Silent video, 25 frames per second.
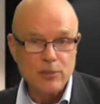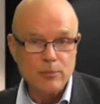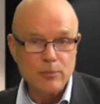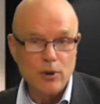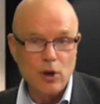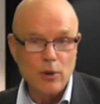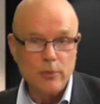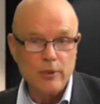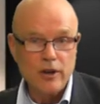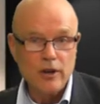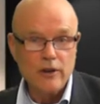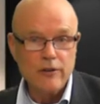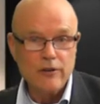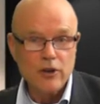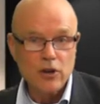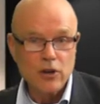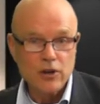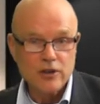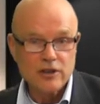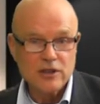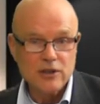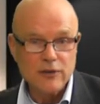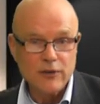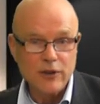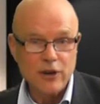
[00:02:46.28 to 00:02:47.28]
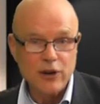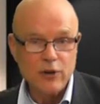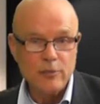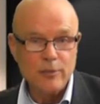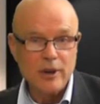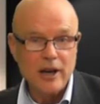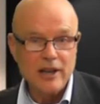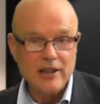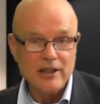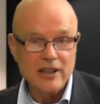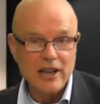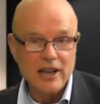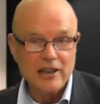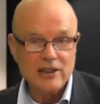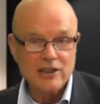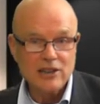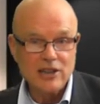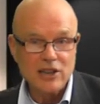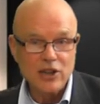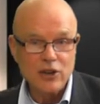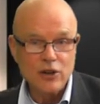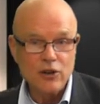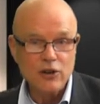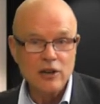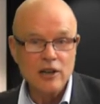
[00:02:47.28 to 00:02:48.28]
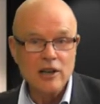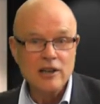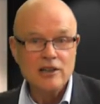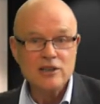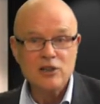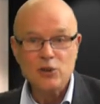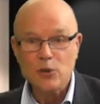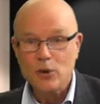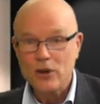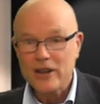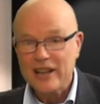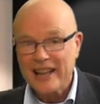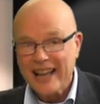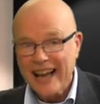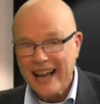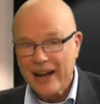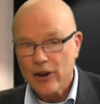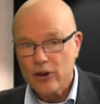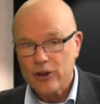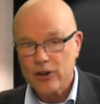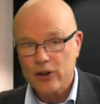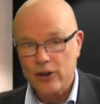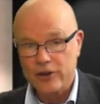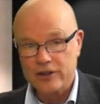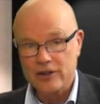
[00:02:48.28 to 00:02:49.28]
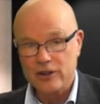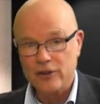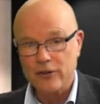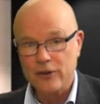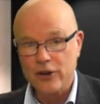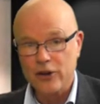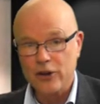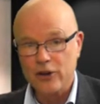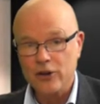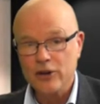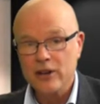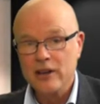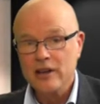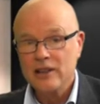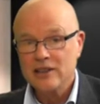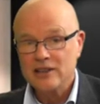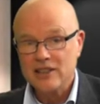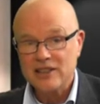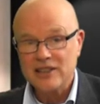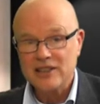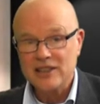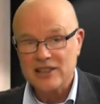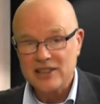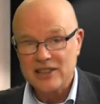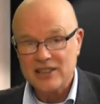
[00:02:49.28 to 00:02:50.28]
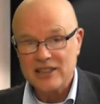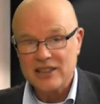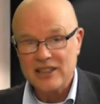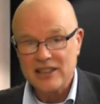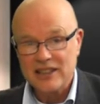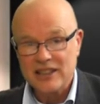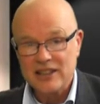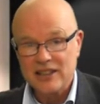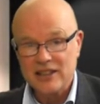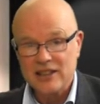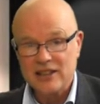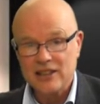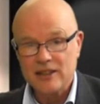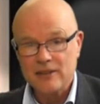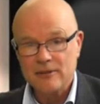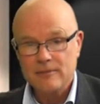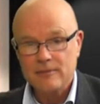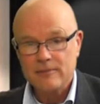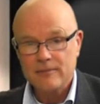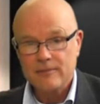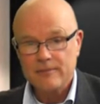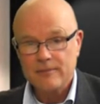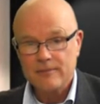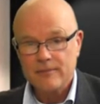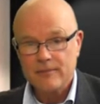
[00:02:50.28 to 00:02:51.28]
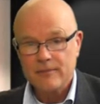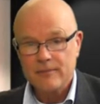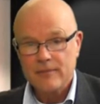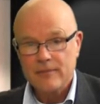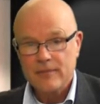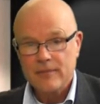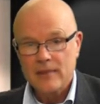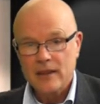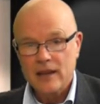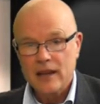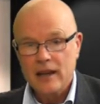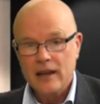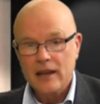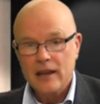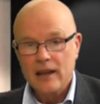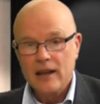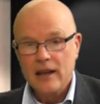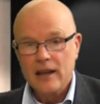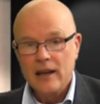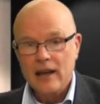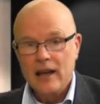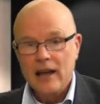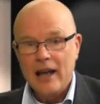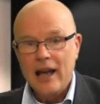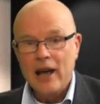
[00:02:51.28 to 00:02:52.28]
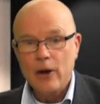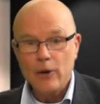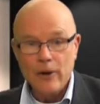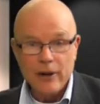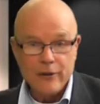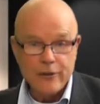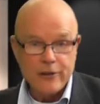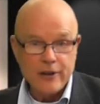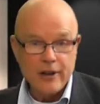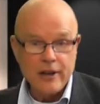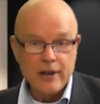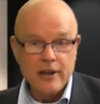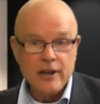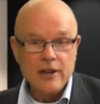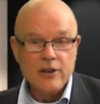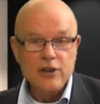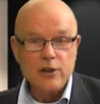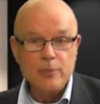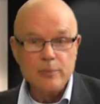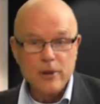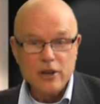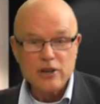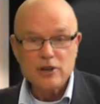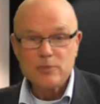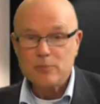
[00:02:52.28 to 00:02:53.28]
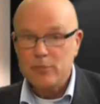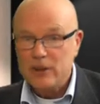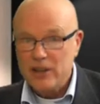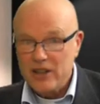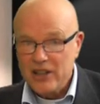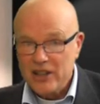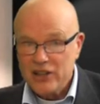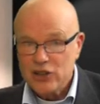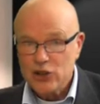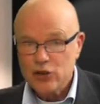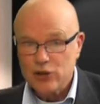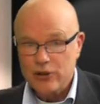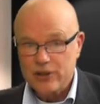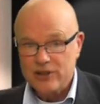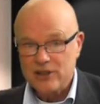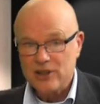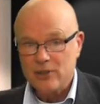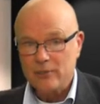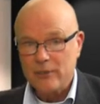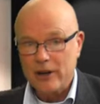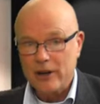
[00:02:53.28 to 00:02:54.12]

the bombing of Kosovo by NATO to allow Kosovo to secede. However, the most belligerent